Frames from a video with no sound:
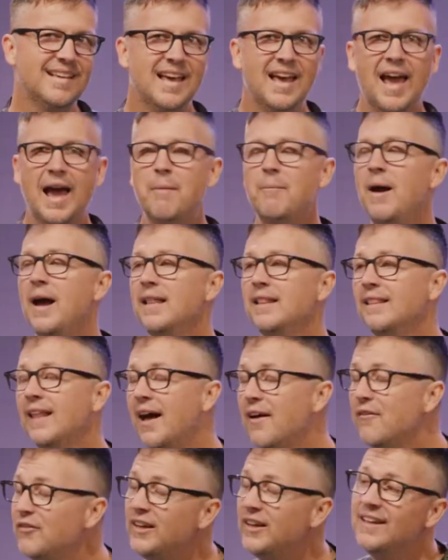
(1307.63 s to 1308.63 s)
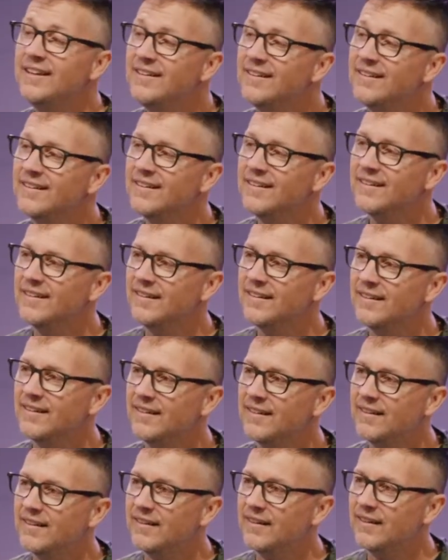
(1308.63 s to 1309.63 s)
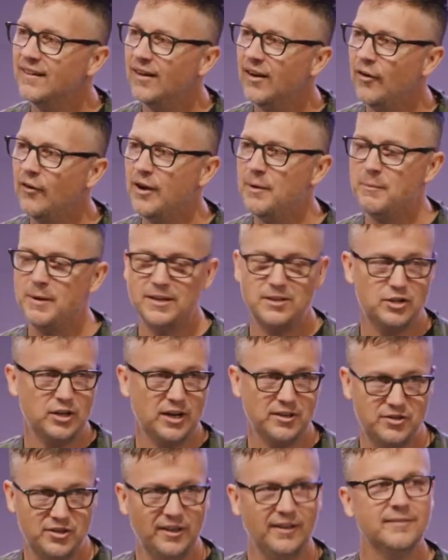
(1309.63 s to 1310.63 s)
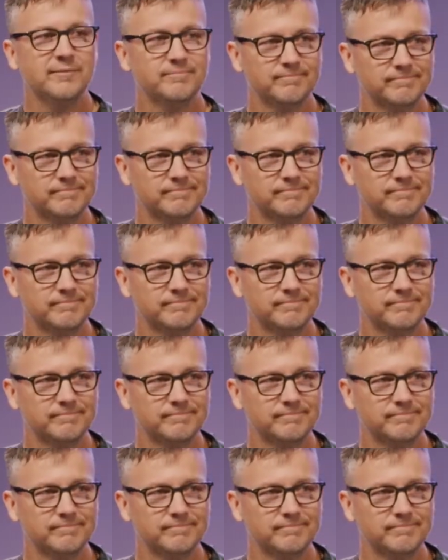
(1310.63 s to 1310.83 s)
Am I loving or am I judging?